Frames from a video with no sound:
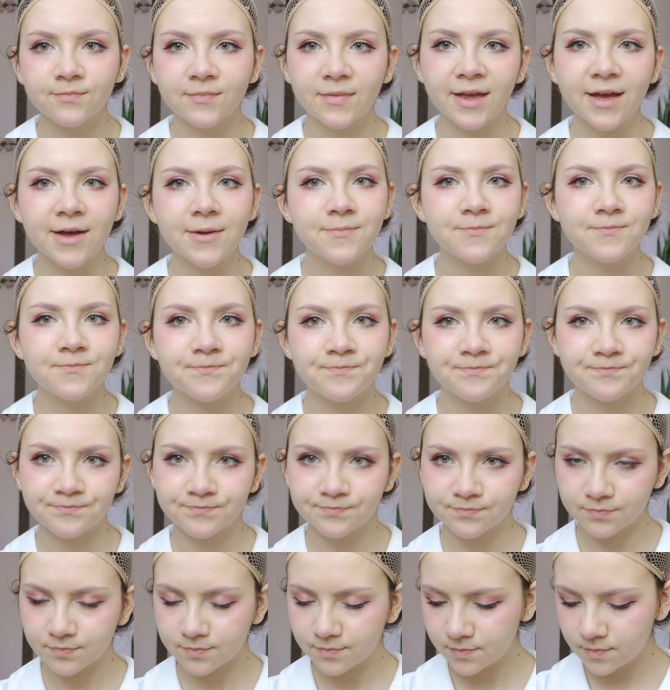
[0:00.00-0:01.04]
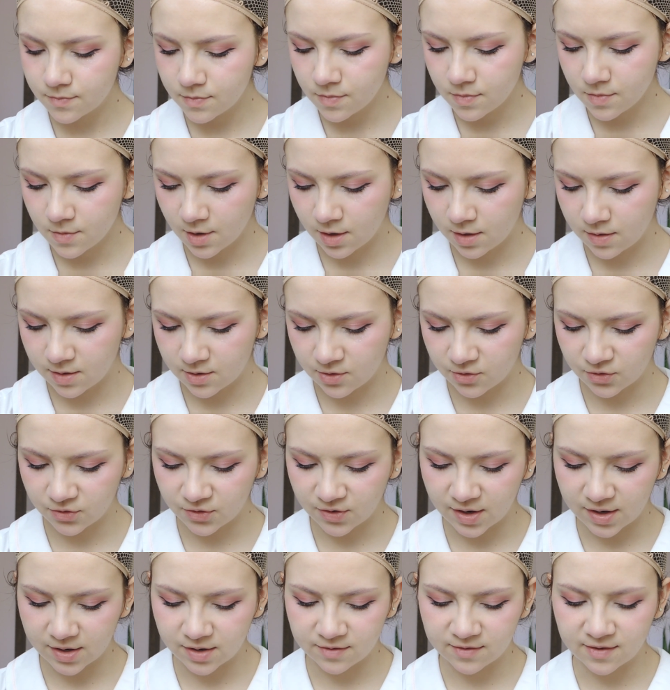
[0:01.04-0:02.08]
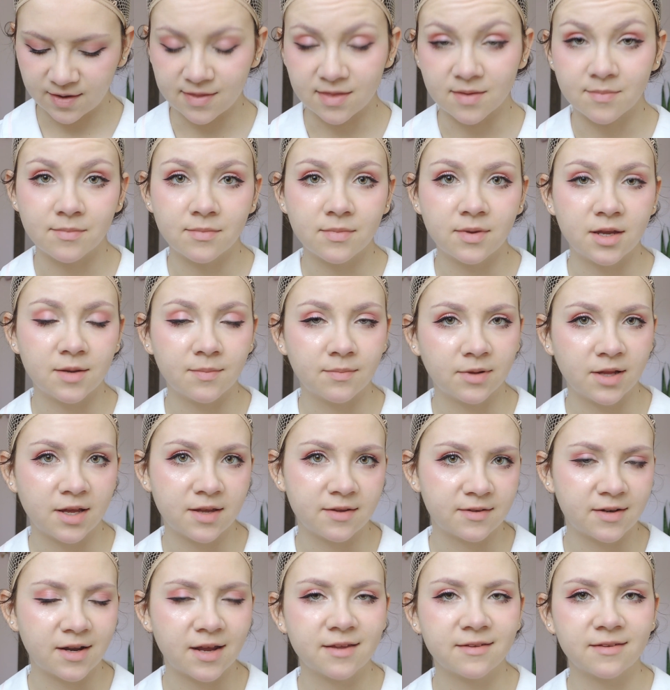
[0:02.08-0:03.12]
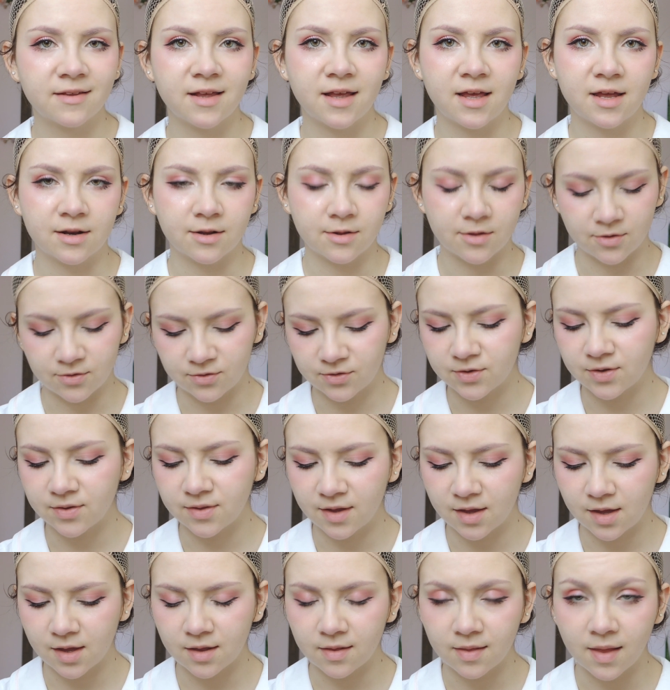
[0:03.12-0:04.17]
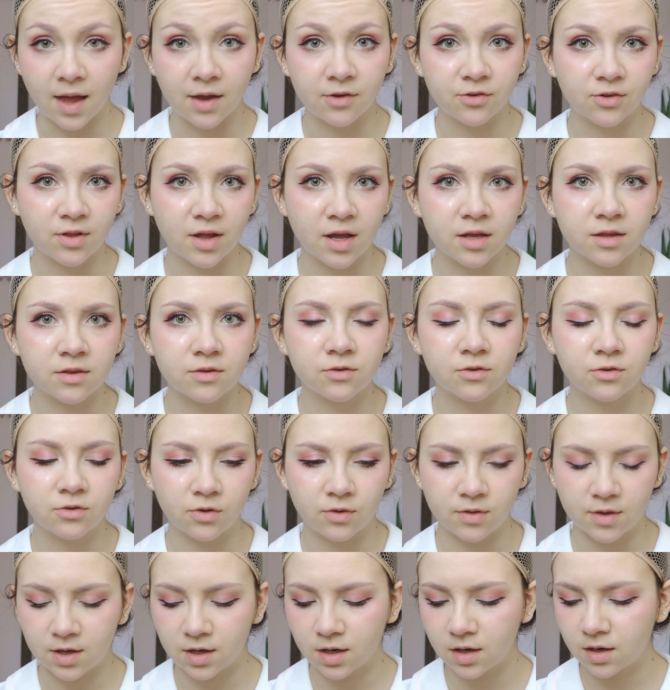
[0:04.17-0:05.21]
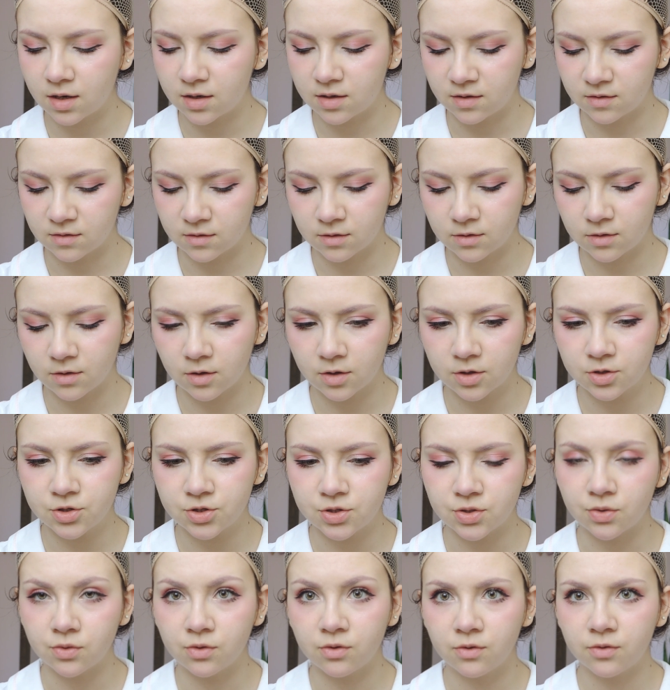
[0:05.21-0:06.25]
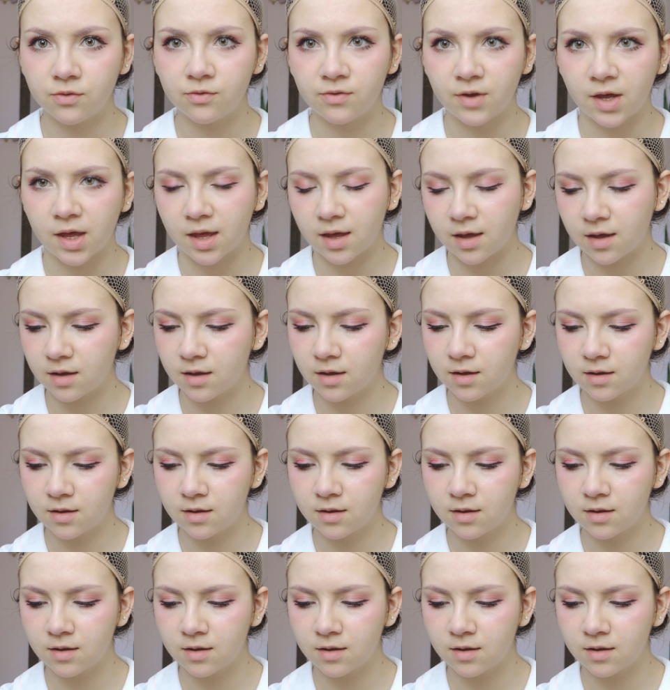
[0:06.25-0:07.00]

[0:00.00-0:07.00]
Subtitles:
Yeah. And just try to set them in place nicely and close to the lash line so that it doesn't look too fake.